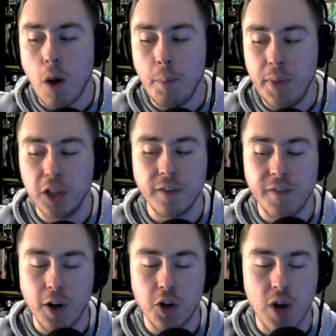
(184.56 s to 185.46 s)
builder for
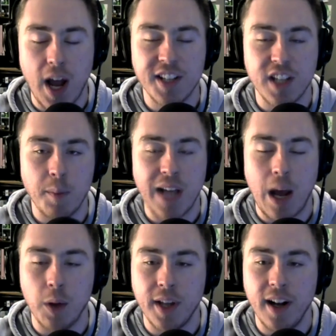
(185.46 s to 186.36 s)
your triceps
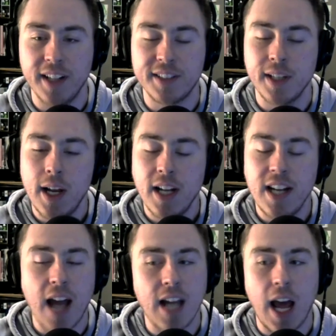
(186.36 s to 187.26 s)
out there. It's
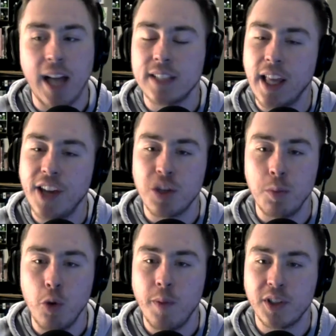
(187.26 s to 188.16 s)
not an isolation
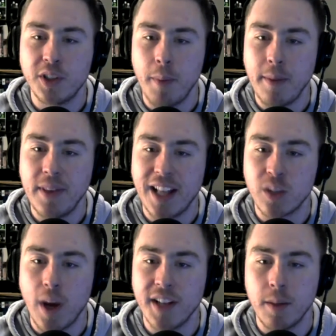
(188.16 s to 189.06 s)
movement, so maybe that's
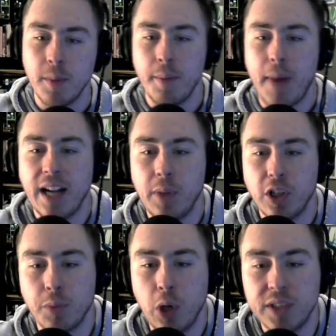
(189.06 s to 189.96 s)
why some of the bodybuilder
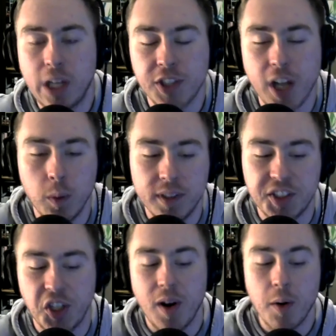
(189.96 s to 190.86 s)
bros out there would
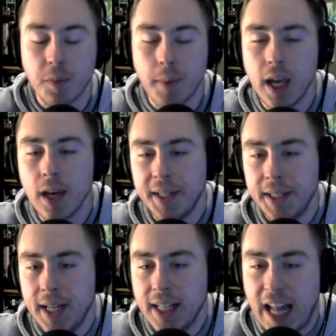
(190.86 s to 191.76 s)
disagree with me.
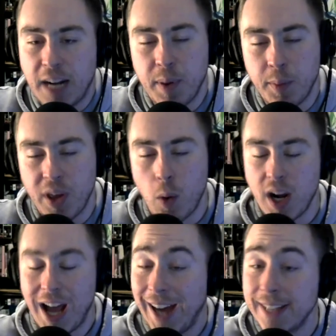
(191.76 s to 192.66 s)
A lot of people, they want
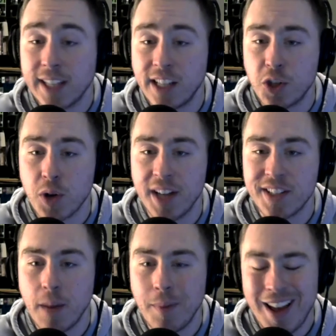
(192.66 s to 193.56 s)
to isolate the
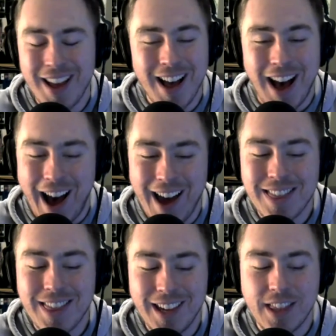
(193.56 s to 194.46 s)
tricep. I
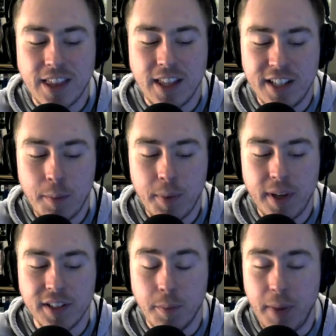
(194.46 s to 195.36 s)
think that the dip
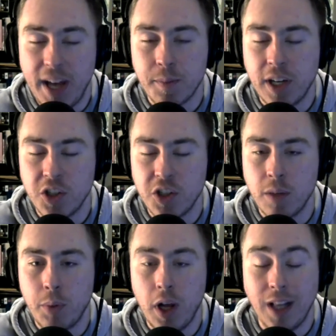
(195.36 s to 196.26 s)
is the best because you can
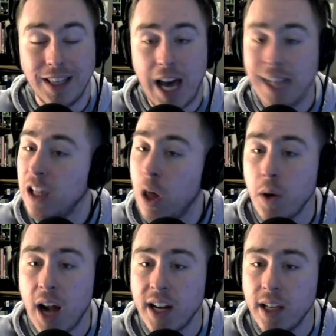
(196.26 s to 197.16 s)
put a lot of load
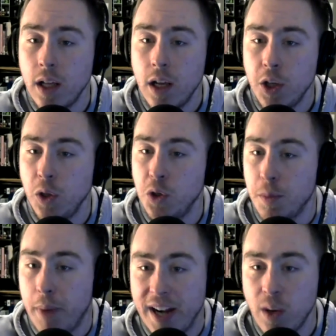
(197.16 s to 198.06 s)
on it. You can use your
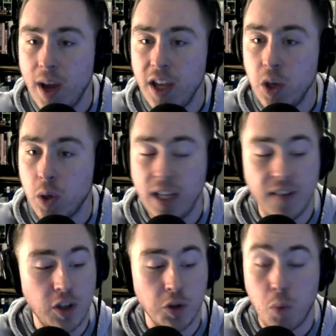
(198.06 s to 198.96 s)
body weight. You can
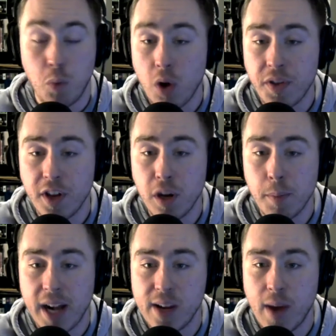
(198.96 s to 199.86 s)
even use more than your
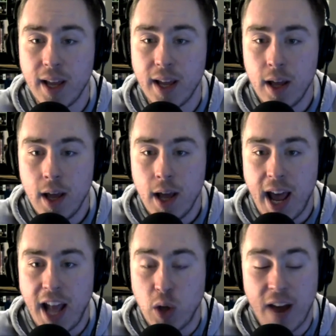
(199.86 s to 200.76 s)
body weight.
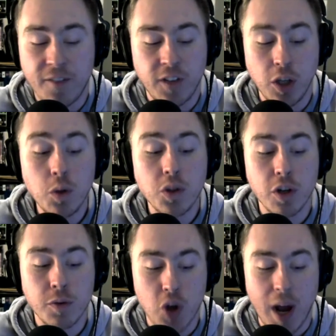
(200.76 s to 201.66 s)
And you have to use your
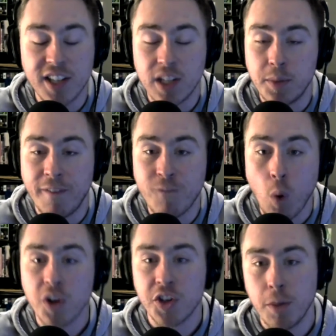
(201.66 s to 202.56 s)
tricep to
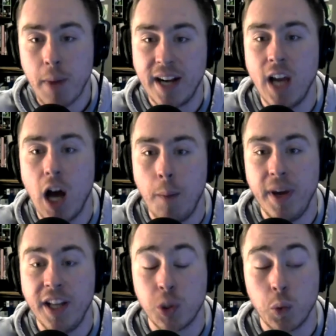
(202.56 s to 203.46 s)
force your body up.
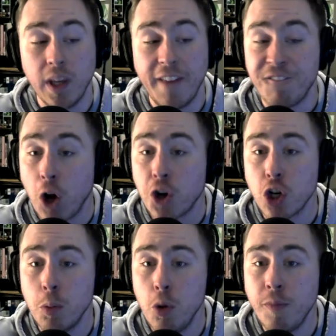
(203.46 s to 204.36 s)
It's a really
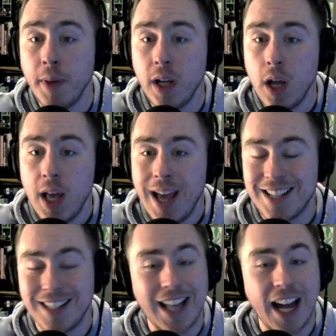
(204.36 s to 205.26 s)
functional movement, has a
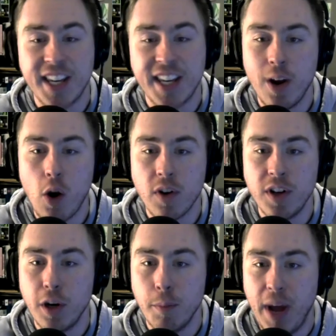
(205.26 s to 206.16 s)
lot of carryover into
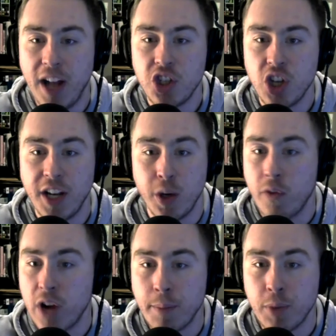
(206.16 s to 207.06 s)
your bench and your
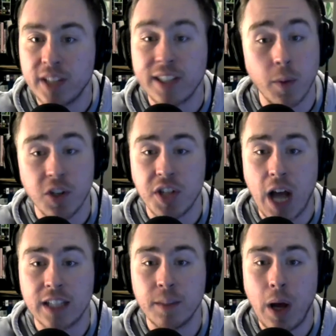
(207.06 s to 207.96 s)
overhead press, like we just
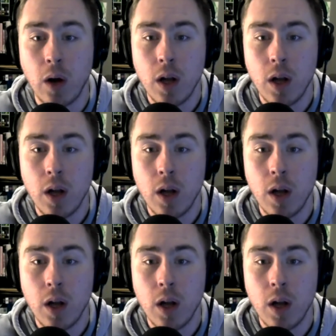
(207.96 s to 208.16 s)
talked about.